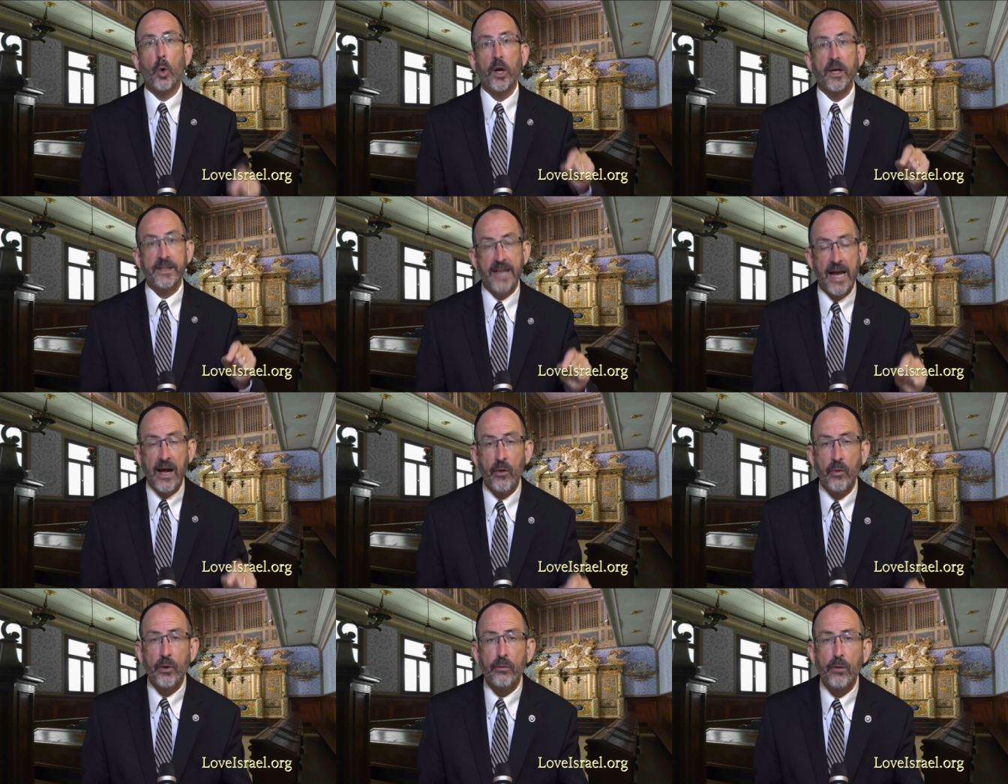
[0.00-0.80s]
or
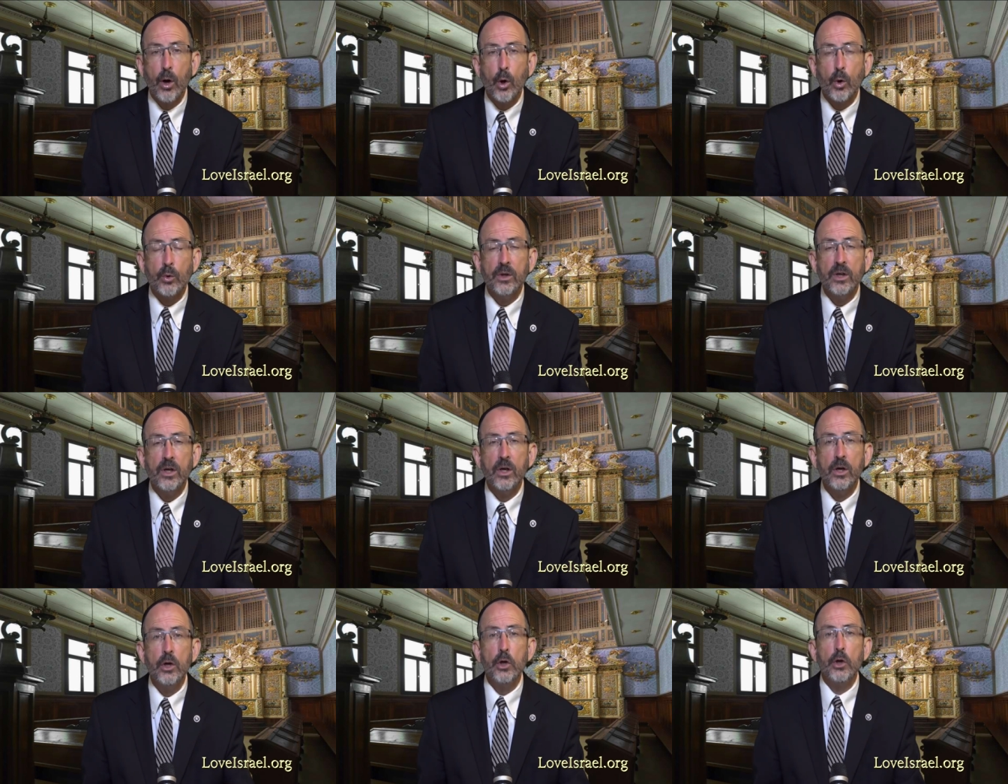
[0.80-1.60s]
down the road,
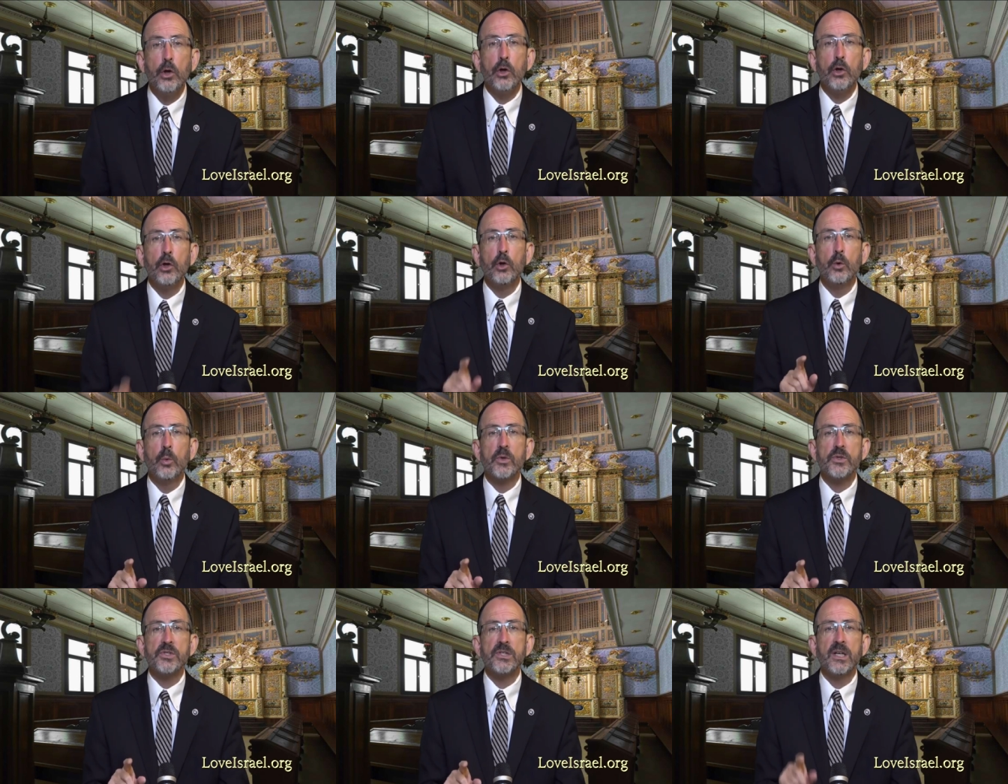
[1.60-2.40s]
you
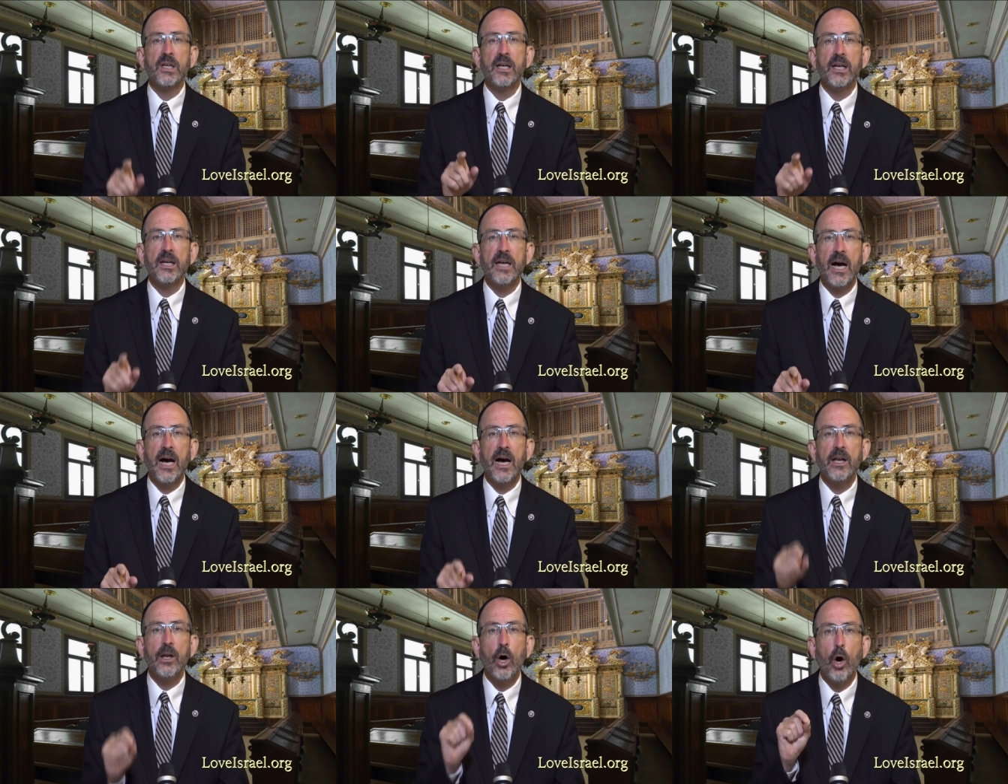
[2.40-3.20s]
will see
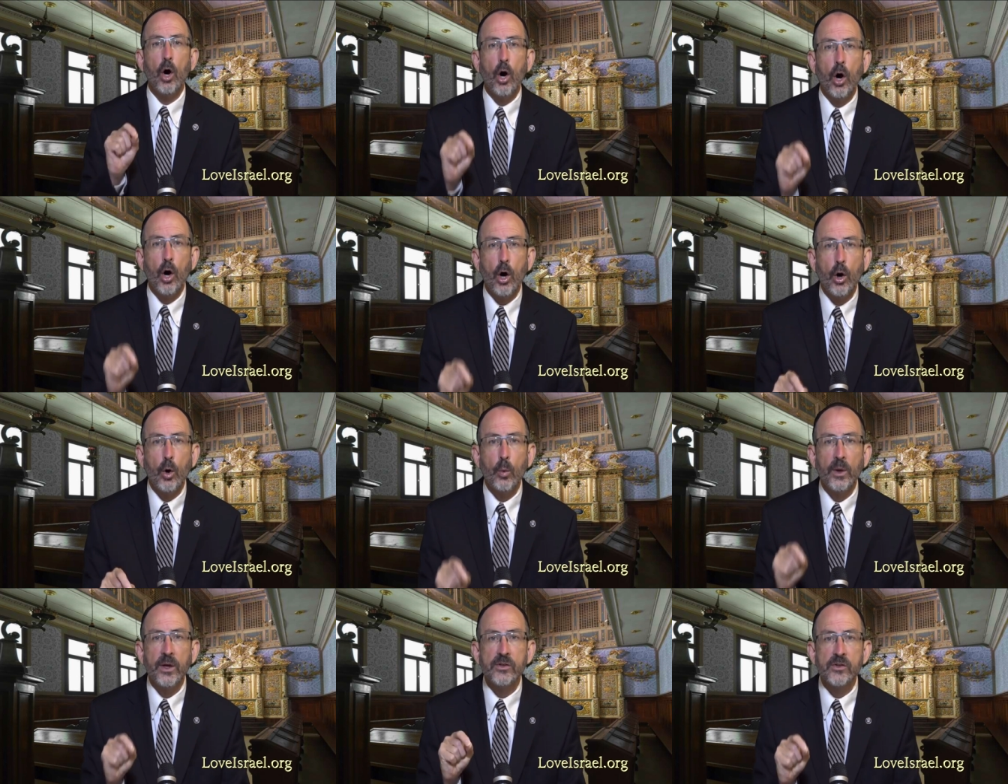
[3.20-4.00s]
God
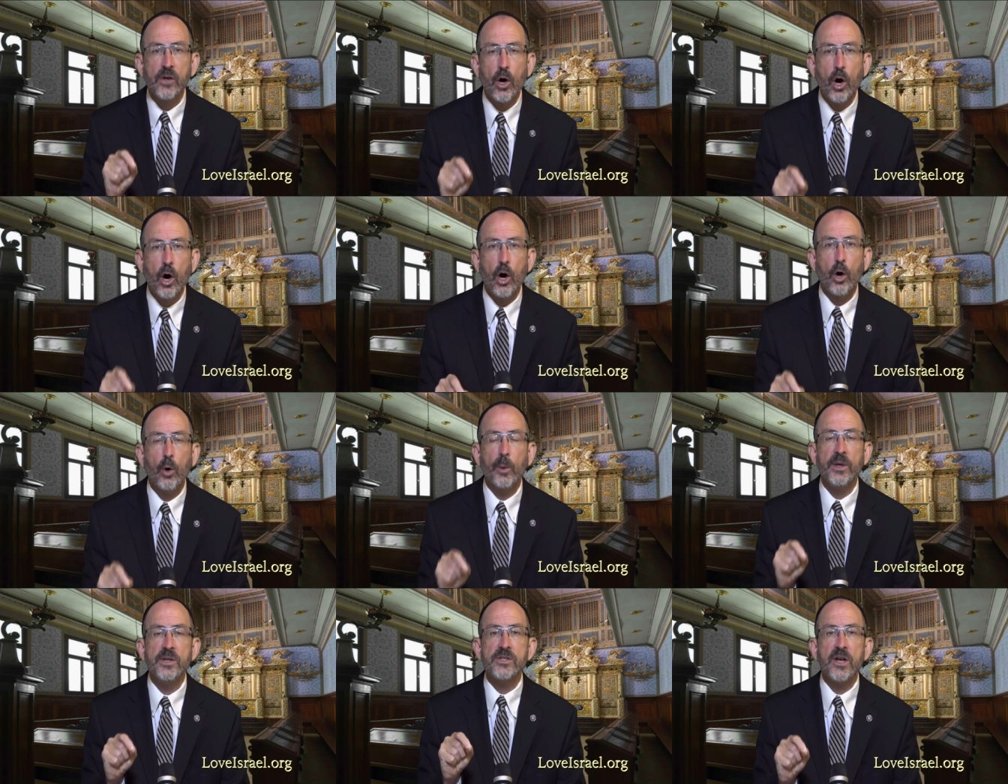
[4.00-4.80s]
always,
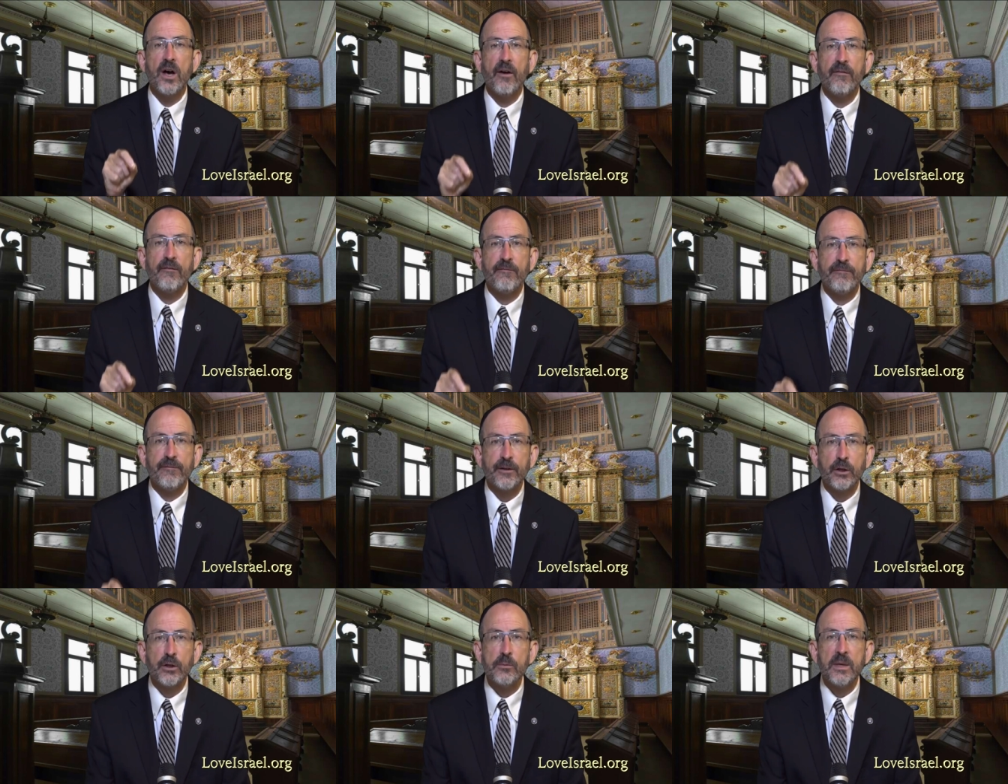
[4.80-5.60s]
always
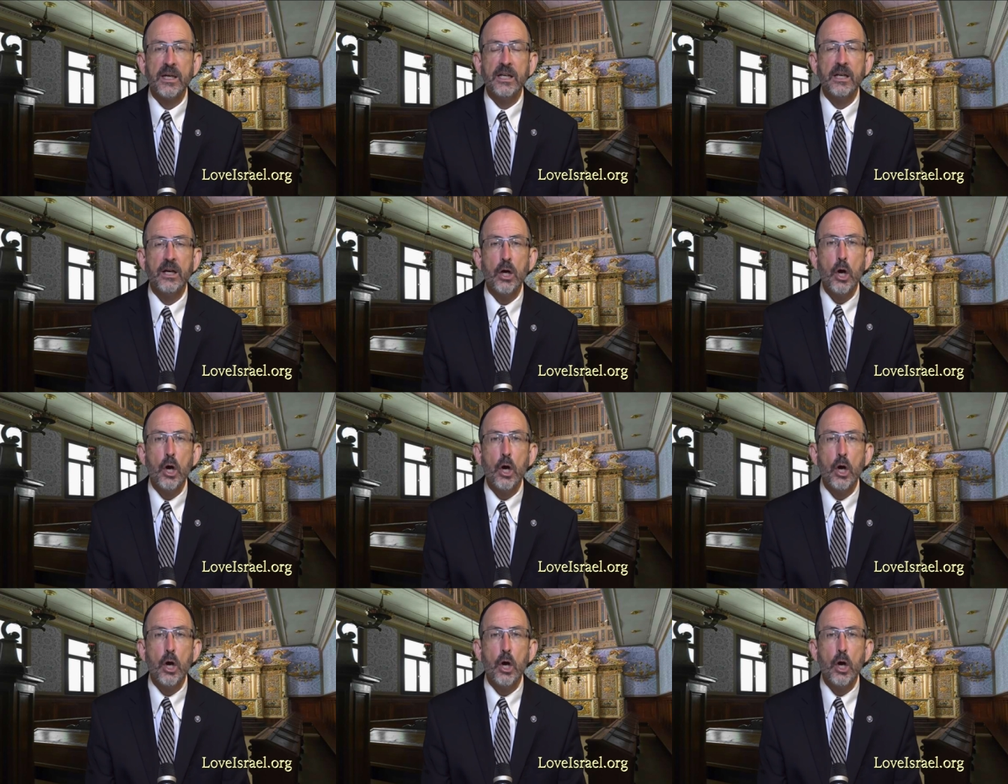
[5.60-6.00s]
affirming,